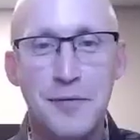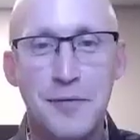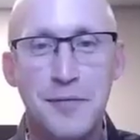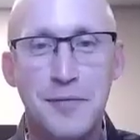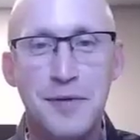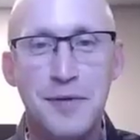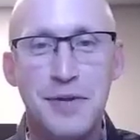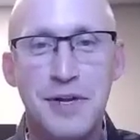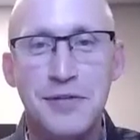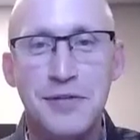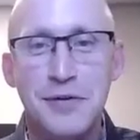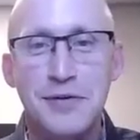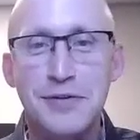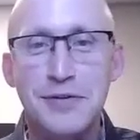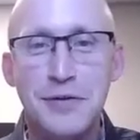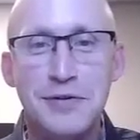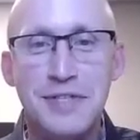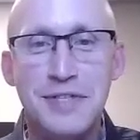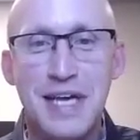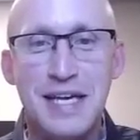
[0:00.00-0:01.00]
but, but, you know those are
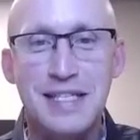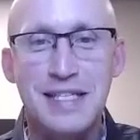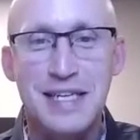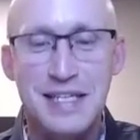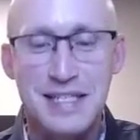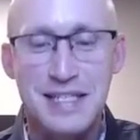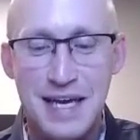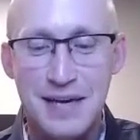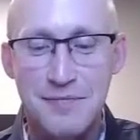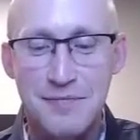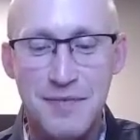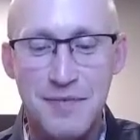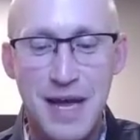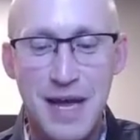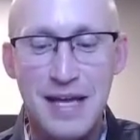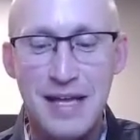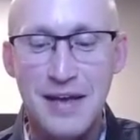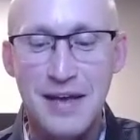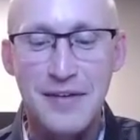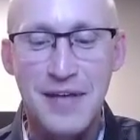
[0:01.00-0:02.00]
those things that it's like
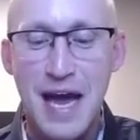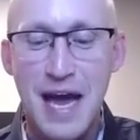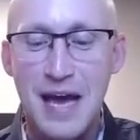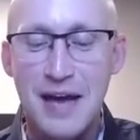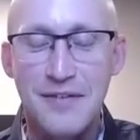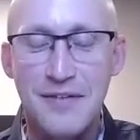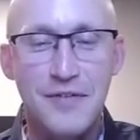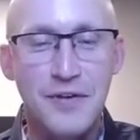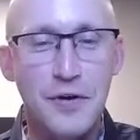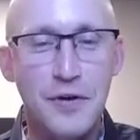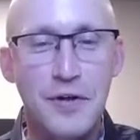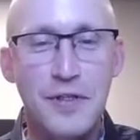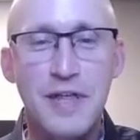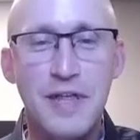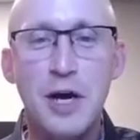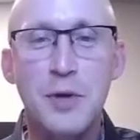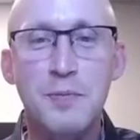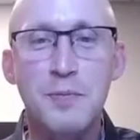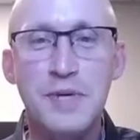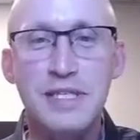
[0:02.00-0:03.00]
yeah if you're a
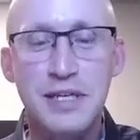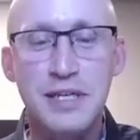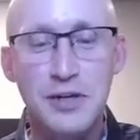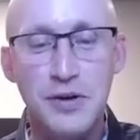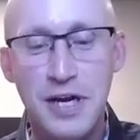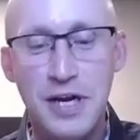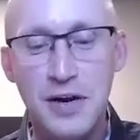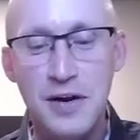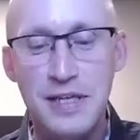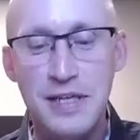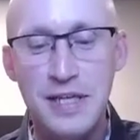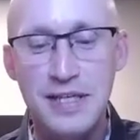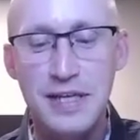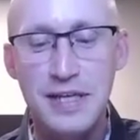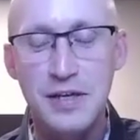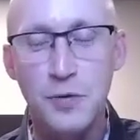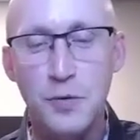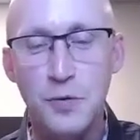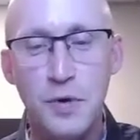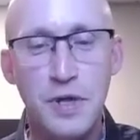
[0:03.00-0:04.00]
therapist and you're hearing this
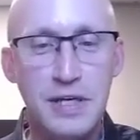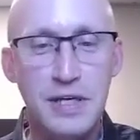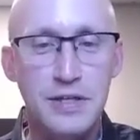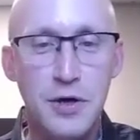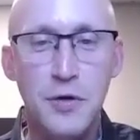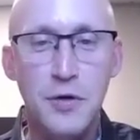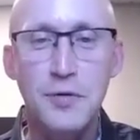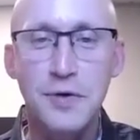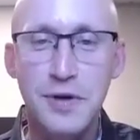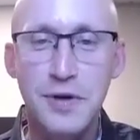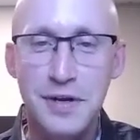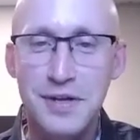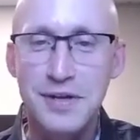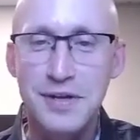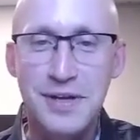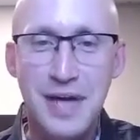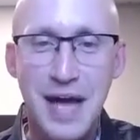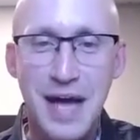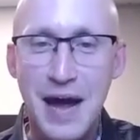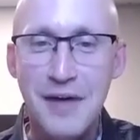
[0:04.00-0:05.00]
and you really don't
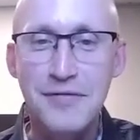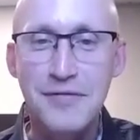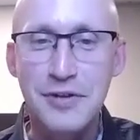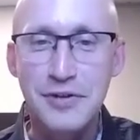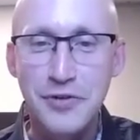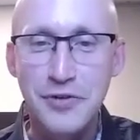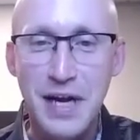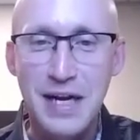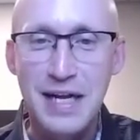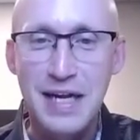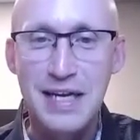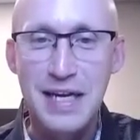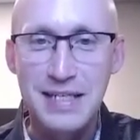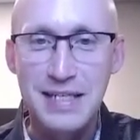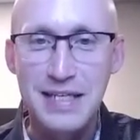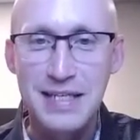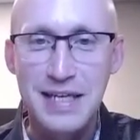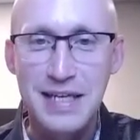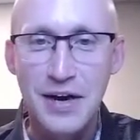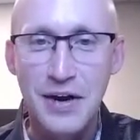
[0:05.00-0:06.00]
have the training
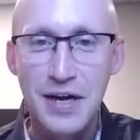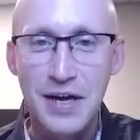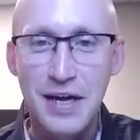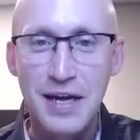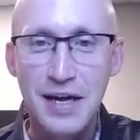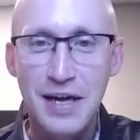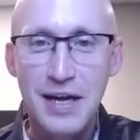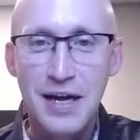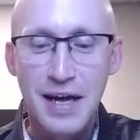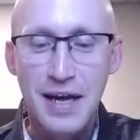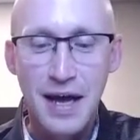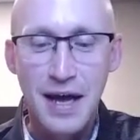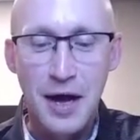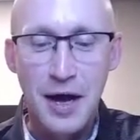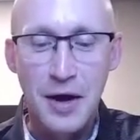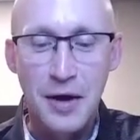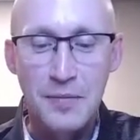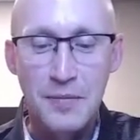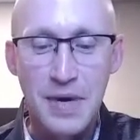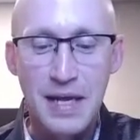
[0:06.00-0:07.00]
necessary
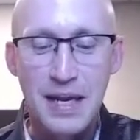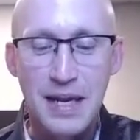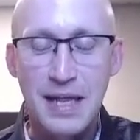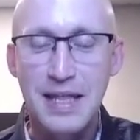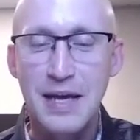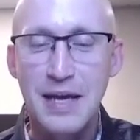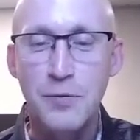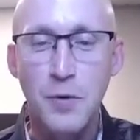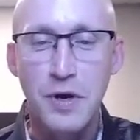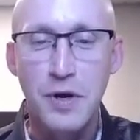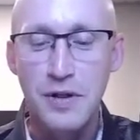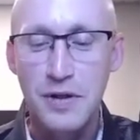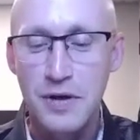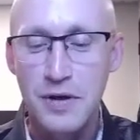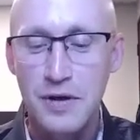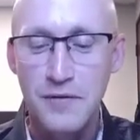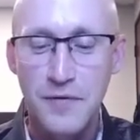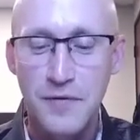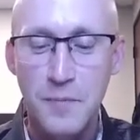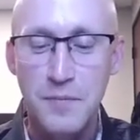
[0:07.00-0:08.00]
um, and i think one of the
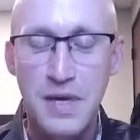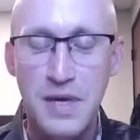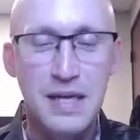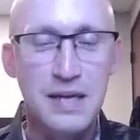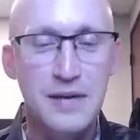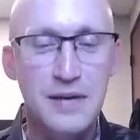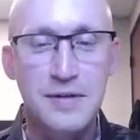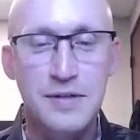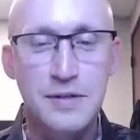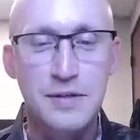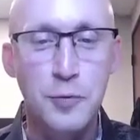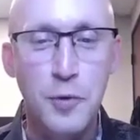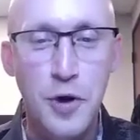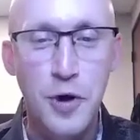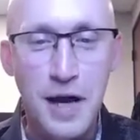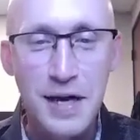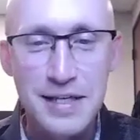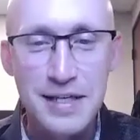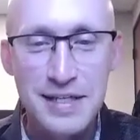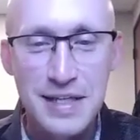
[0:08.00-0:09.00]
if i'm being super
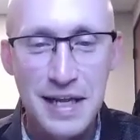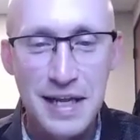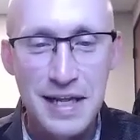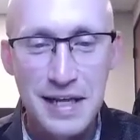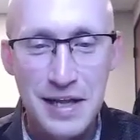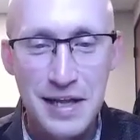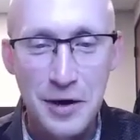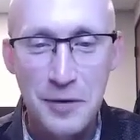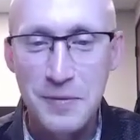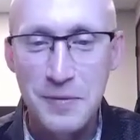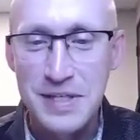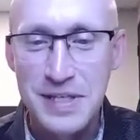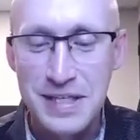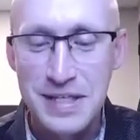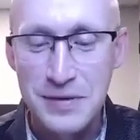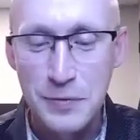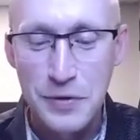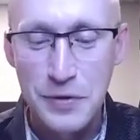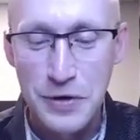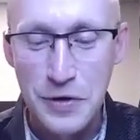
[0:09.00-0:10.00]
honest i think therapists
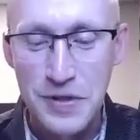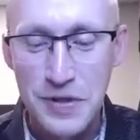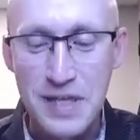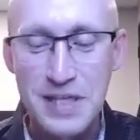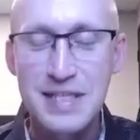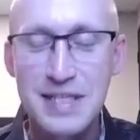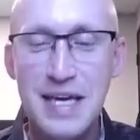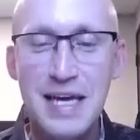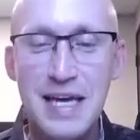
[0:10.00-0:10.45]
listen will know this